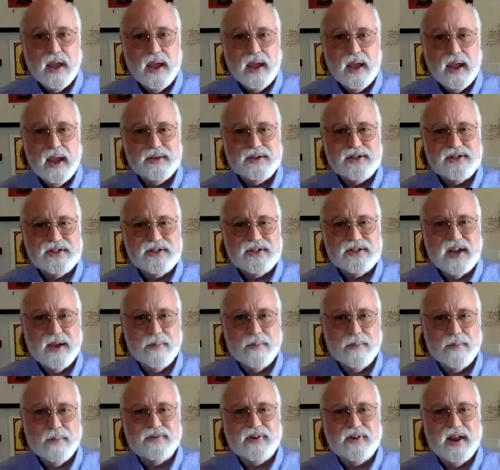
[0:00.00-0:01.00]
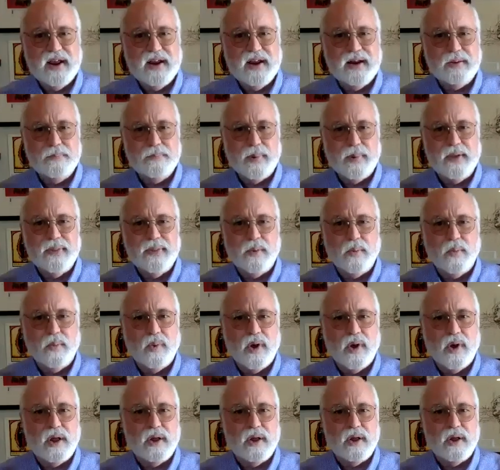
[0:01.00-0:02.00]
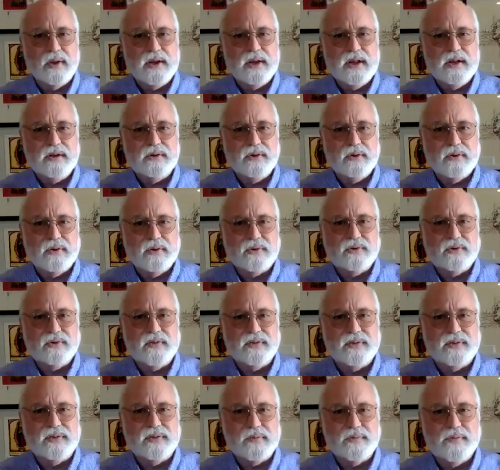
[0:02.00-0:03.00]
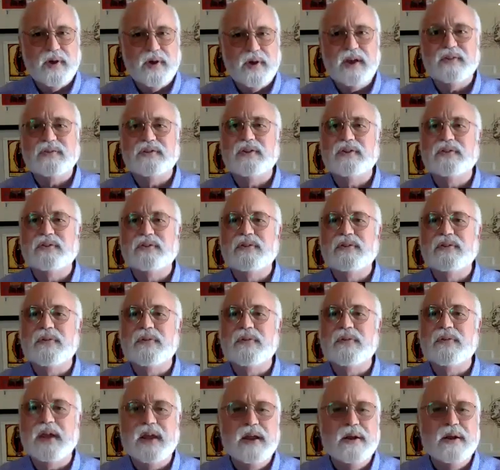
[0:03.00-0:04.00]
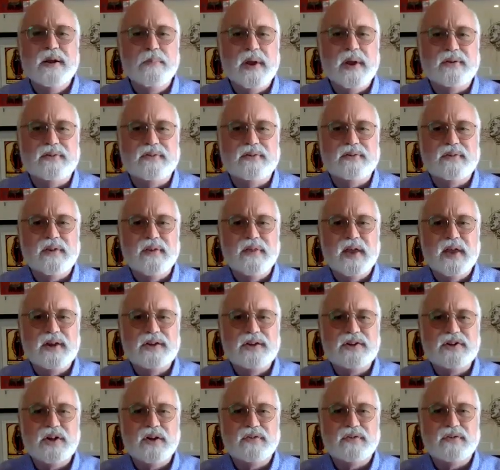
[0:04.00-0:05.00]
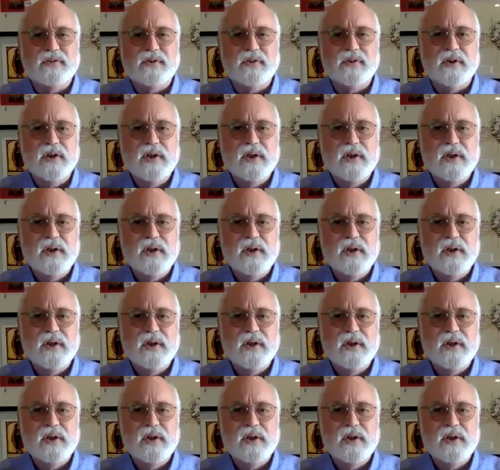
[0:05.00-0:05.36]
And Sam is standing by the wall, and he looks at the faces of the inmates, and they just